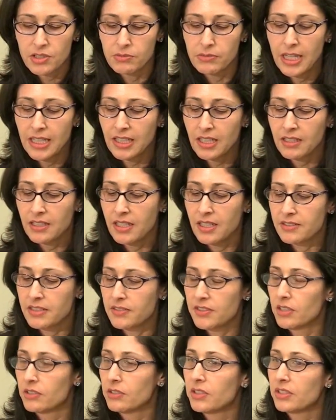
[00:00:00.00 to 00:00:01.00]
to recognize
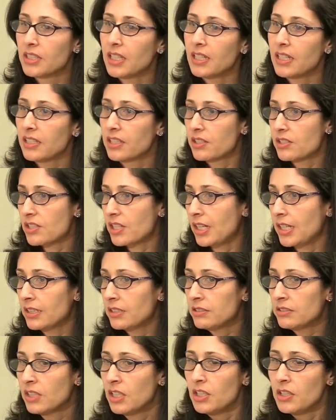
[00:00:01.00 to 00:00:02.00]
that they're looking at a
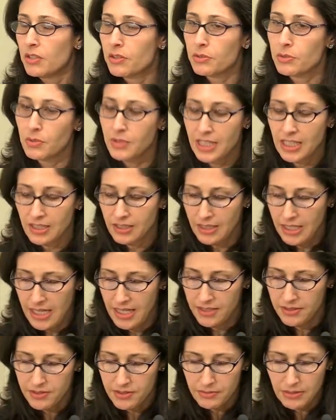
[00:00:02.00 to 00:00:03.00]
child through their
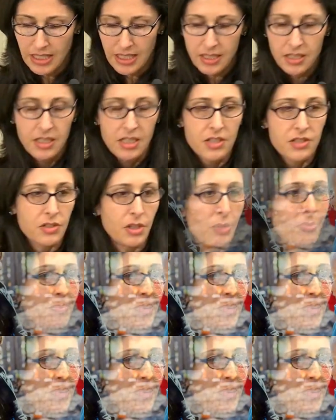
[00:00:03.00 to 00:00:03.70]
lens, right? So a